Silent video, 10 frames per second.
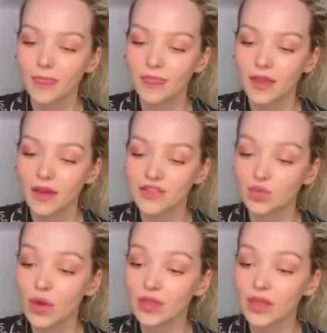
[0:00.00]
Here's
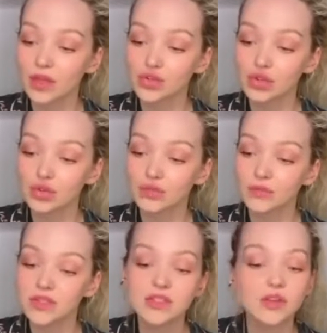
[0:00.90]
one thing true.
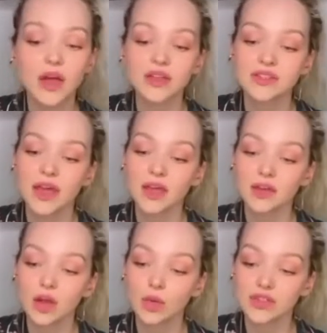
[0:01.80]
Until that day,
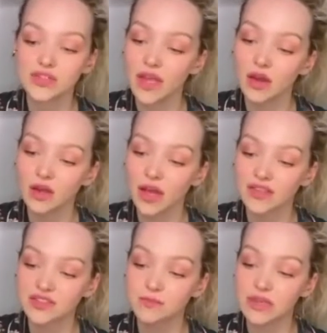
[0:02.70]
no one dared
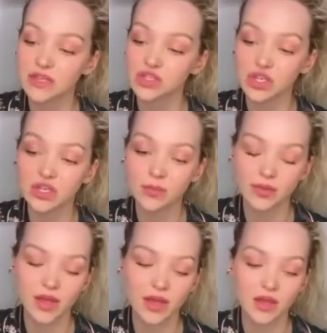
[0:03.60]
ask Mean Jean to
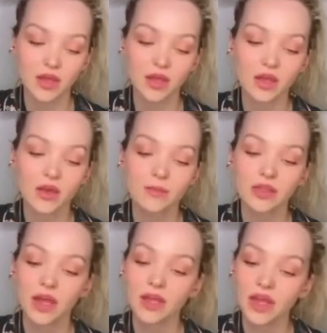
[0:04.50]
play. But
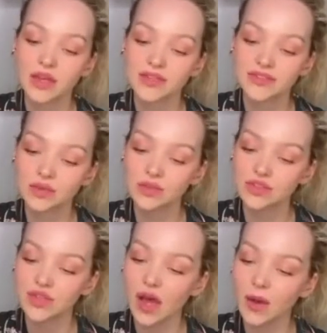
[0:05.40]
that Katie Sue just
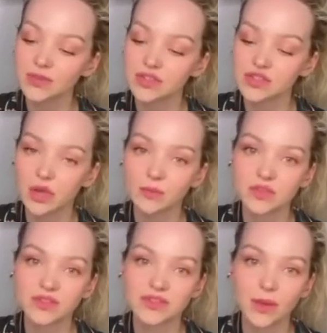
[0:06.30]
hopped and jumped
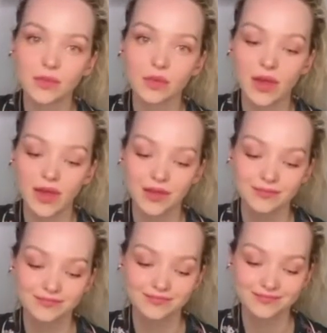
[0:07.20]
and skipped away.
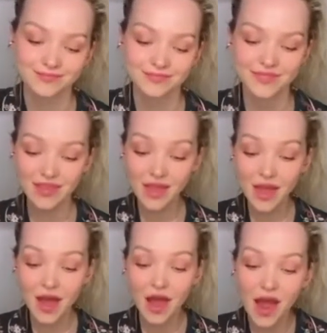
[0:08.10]

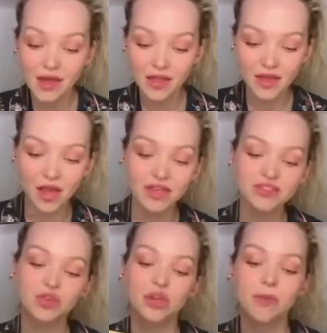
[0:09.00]
I like ice
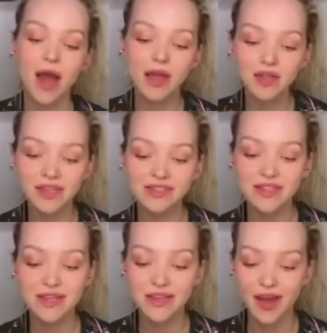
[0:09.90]
cream. I like
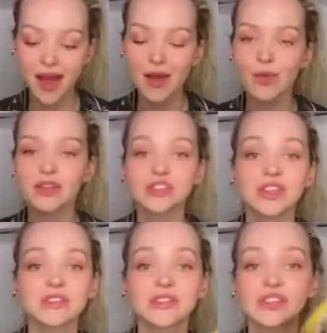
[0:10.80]
tea. I want Jean
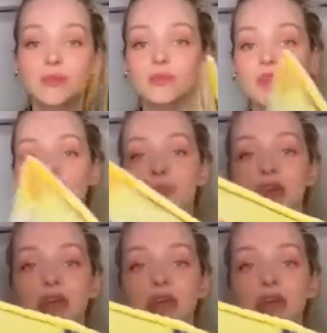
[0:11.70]
to jump with me.